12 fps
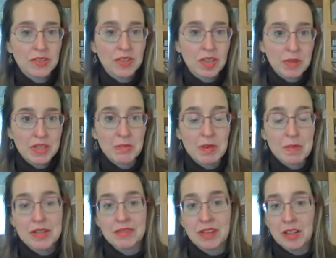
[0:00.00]
So that means you might
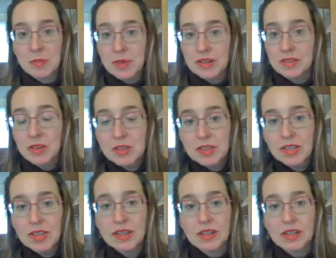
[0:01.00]
be a development associate,